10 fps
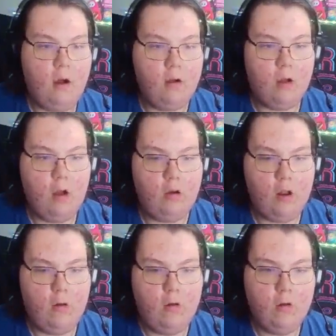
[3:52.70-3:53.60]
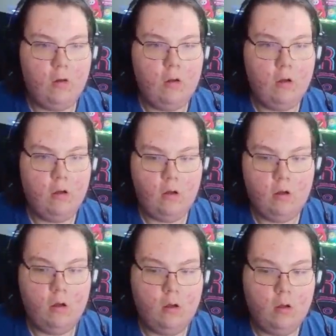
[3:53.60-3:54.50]
Oh, oh no.
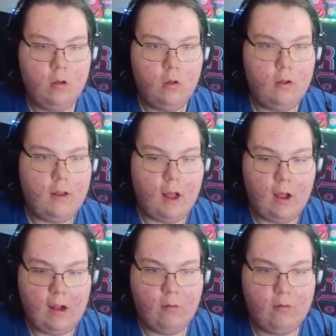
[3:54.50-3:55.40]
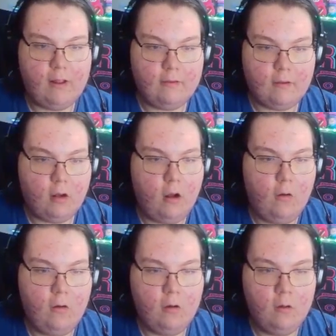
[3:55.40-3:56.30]
I, I don't like this at
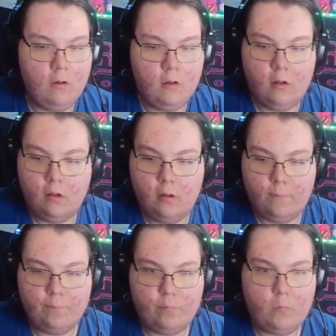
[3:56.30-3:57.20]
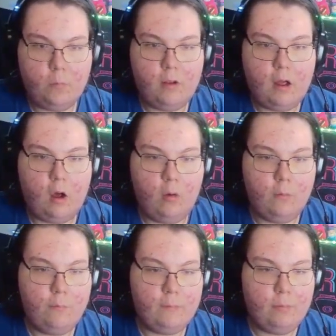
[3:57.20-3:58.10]
all. Oh,
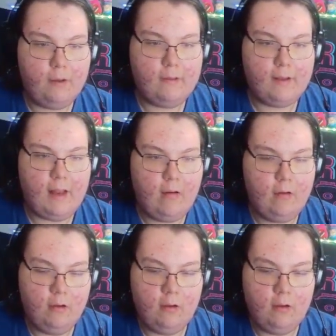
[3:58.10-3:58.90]
please sit down.